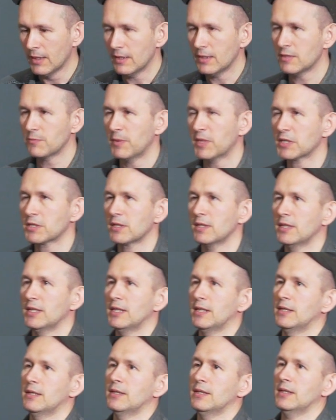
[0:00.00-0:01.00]

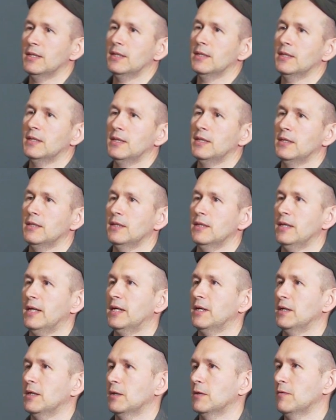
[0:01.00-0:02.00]
especially in the
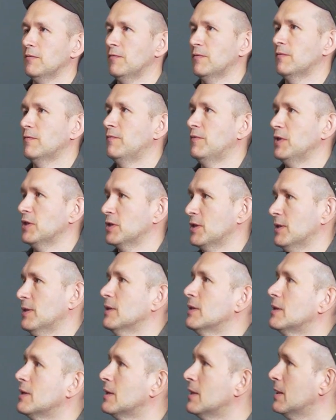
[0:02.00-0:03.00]
area of vision.
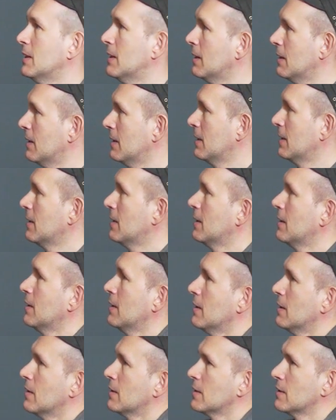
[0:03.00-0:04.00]

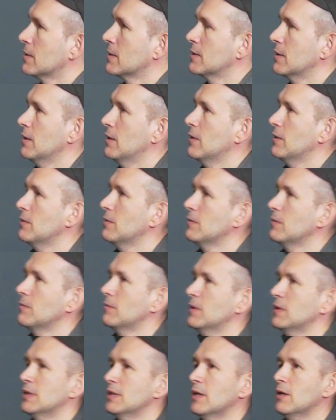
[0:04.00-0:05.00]
So
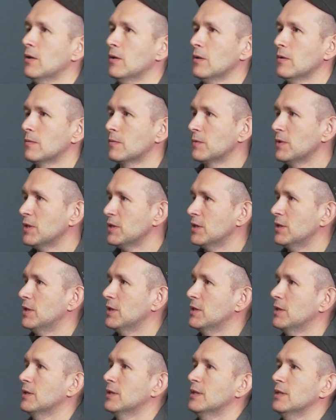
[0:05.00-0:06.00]
when the whole
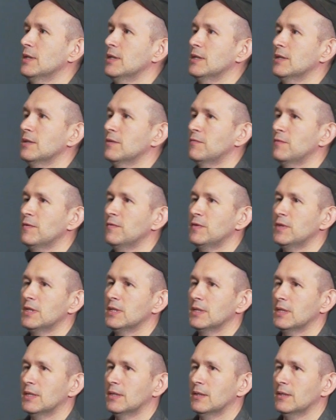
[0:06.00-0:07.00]
research in the
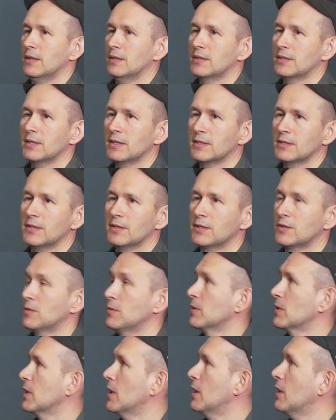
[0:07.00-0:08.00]
50s and 60s
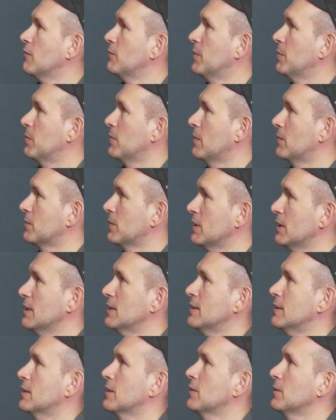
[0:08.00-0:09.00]
took off, people really
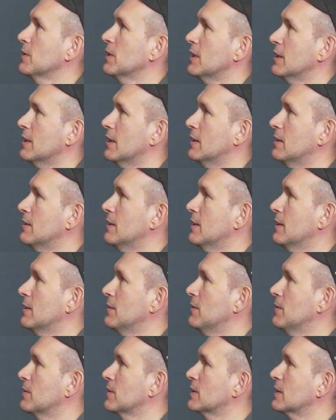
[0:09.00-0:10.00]
started looking at
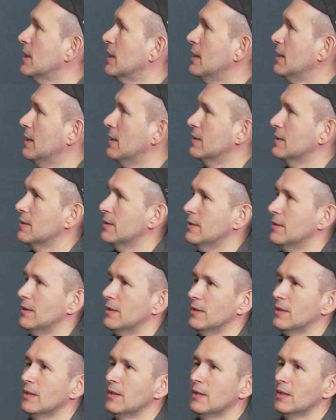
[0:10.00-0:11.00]
neuroscience,
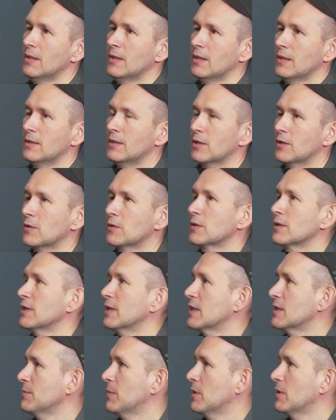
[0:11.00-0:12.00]
the
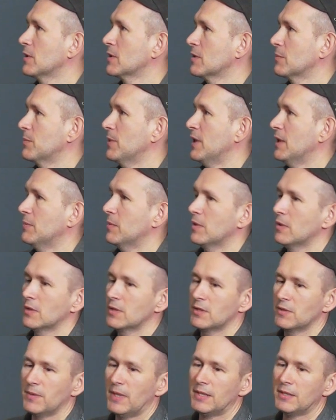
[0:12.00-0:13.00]
cortex models, the brain
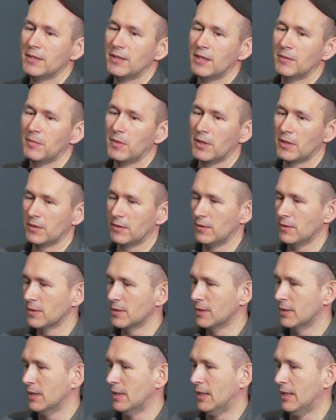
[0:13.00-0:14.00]
models, the retina
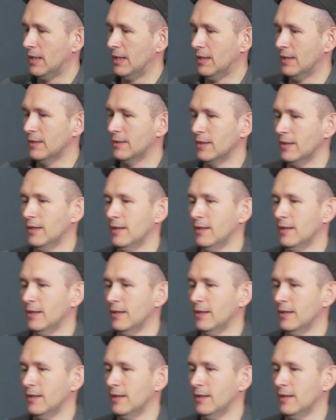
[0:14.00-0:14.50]
models, and